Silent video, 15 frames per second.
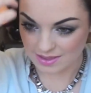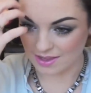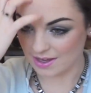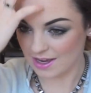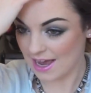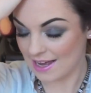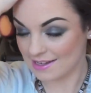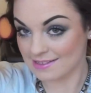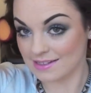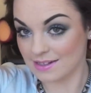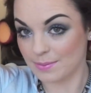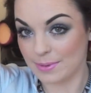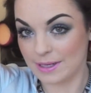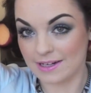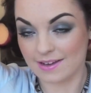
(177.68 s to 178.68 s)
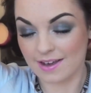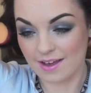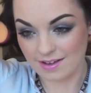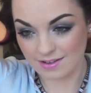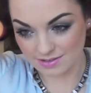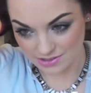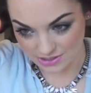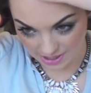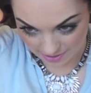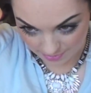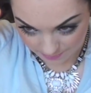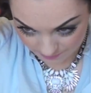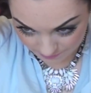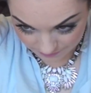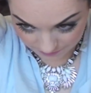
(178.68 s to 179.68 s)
that hasn't been curled yet